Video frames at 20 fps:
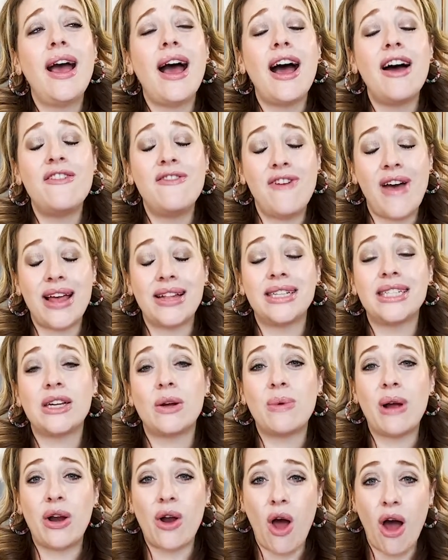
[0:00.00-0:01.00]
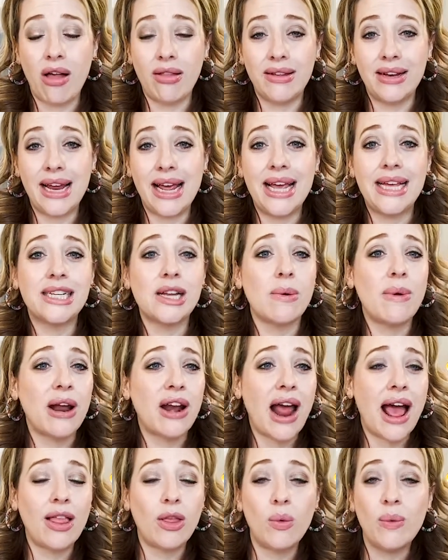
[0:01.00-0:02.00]
events around holidays, around
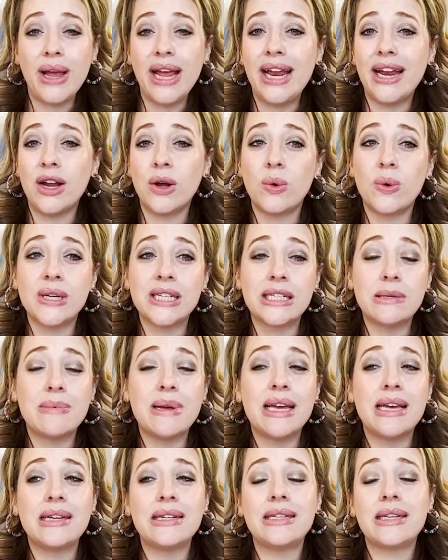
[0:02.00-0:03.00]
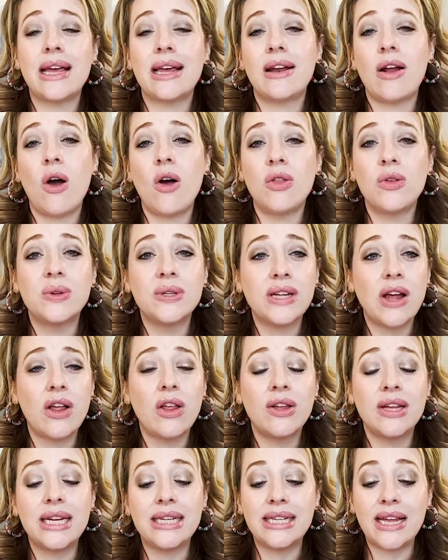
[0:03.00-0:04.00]
Halloween and Christmas and all those
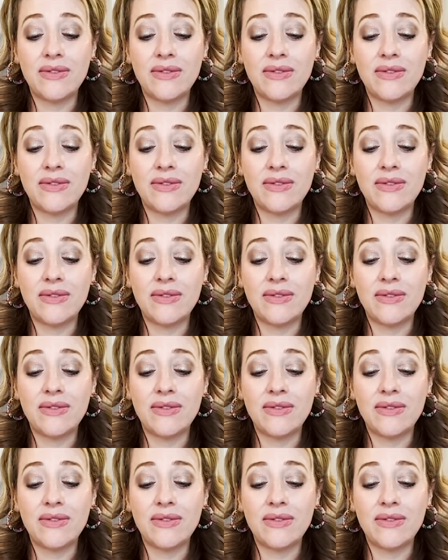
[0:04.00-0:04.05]
holidays.